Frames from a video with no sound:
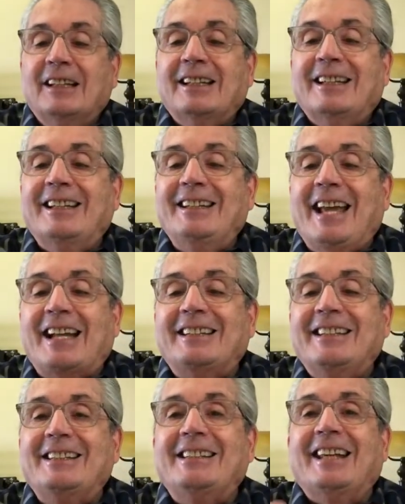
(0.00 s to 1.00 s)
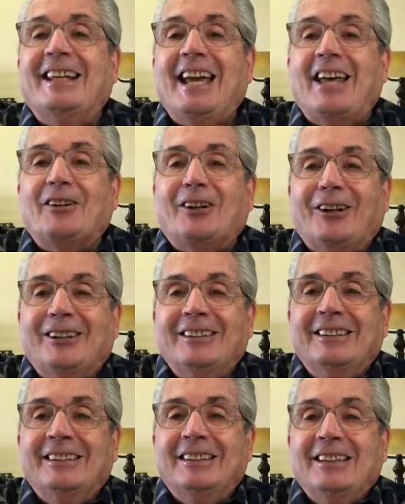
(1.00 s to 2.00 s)
connected together.
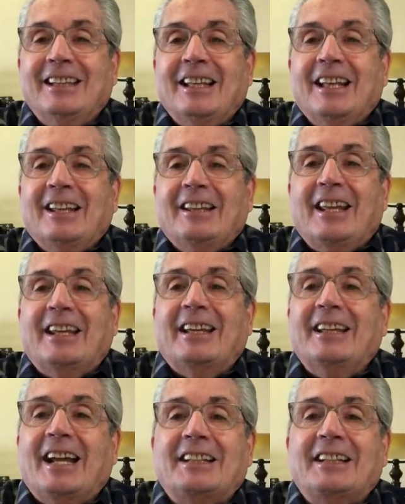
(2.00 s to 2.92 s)
They connect